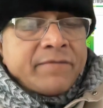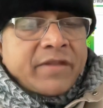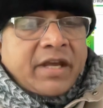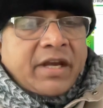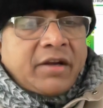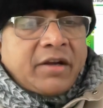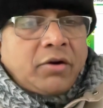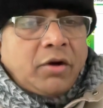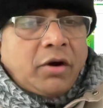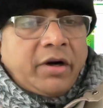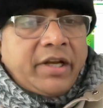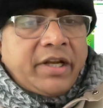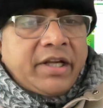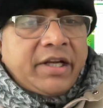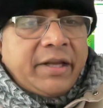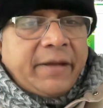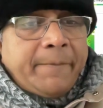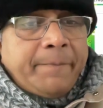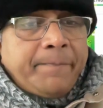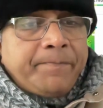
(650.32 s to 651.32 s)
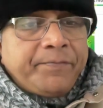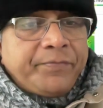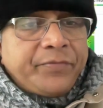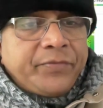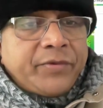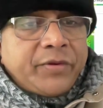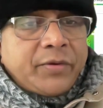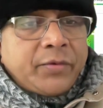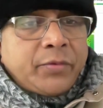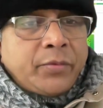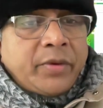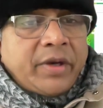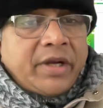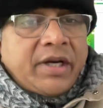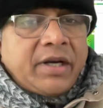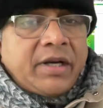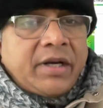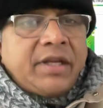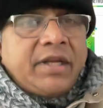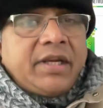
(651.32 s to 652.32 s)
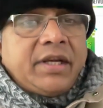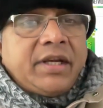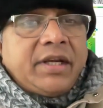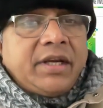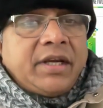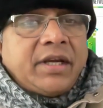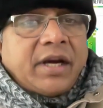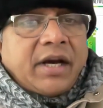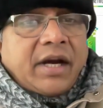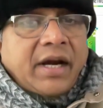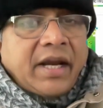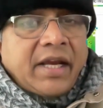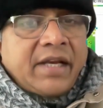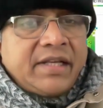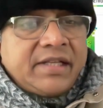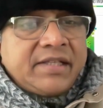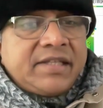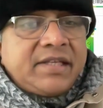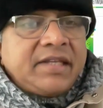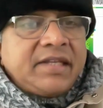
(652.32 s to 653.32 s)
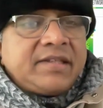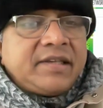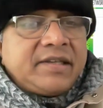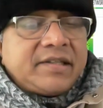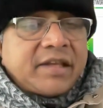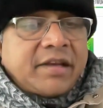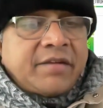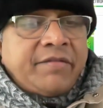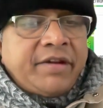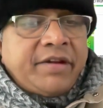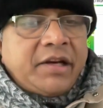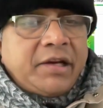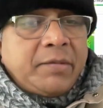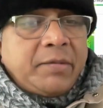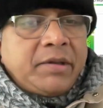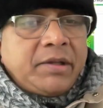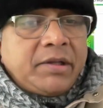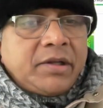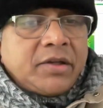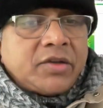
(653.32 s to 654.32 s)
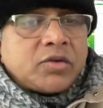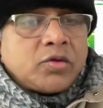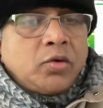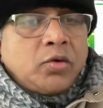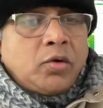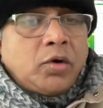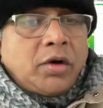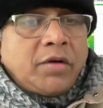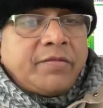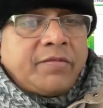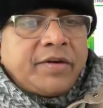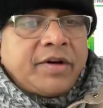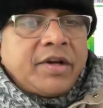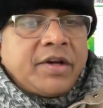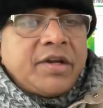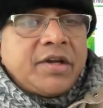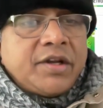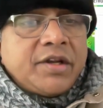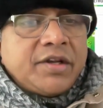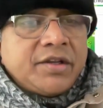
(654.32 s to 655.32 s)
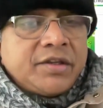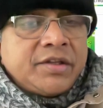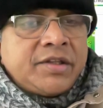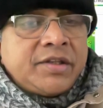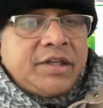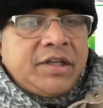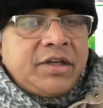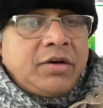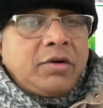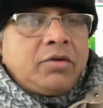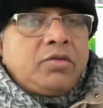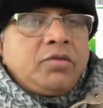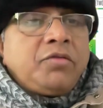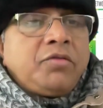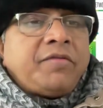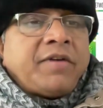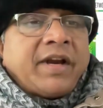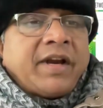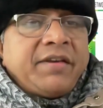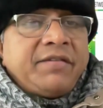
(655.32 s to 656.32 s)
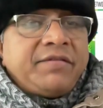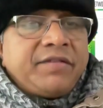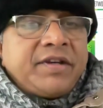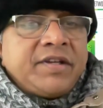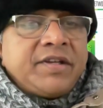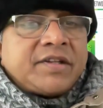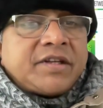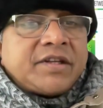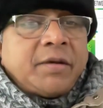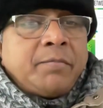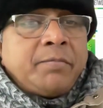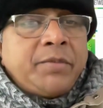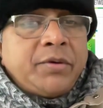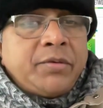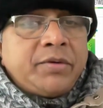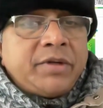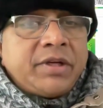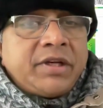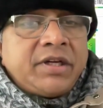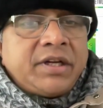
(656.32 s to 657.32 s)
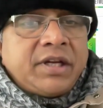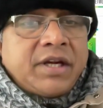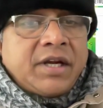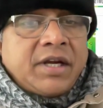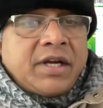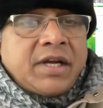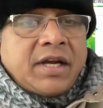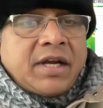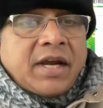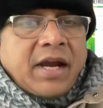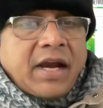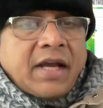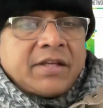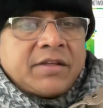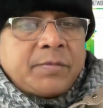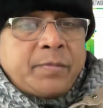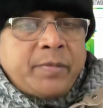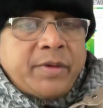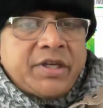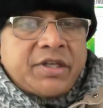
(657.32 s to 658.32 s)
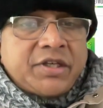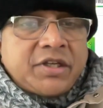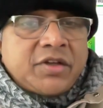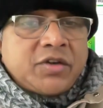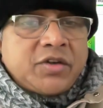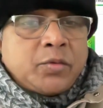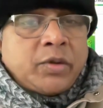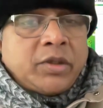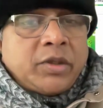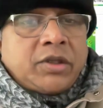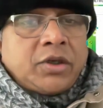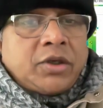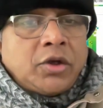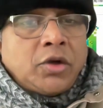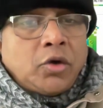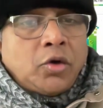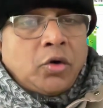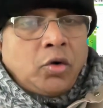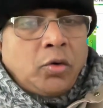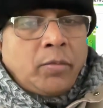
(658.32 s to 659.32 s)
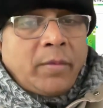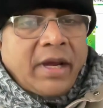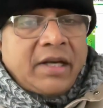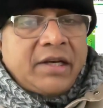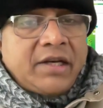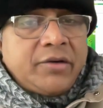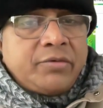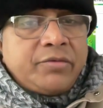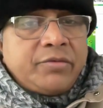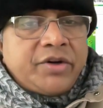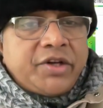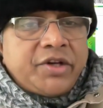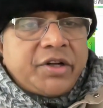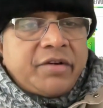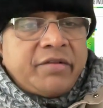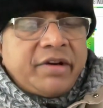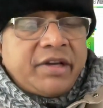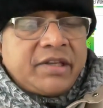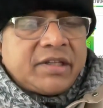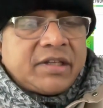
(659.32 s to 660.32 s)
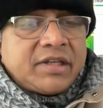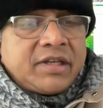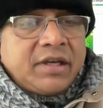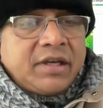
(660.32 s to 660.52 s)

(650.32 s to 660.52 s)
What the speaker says: And accordingly, when IL-6 is available, a score of 0 to 5 is computed as patients with low malnutrition risk,